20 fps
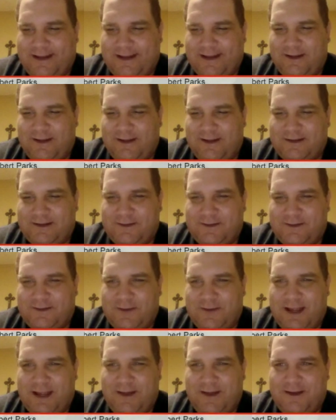of looks
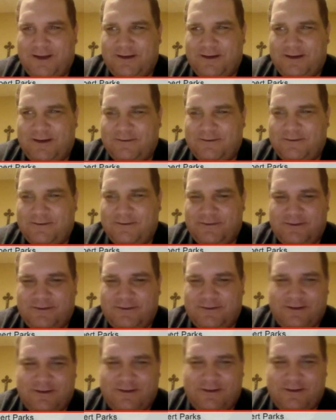around and
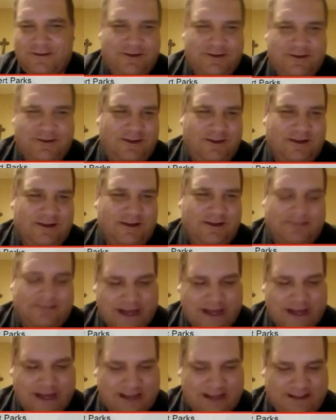looks at
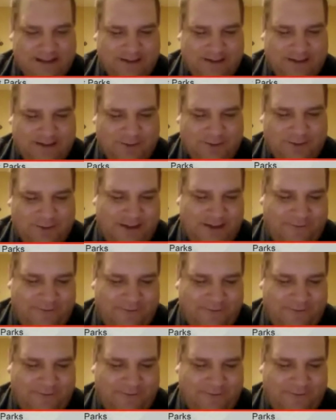Blaine and says, "Where the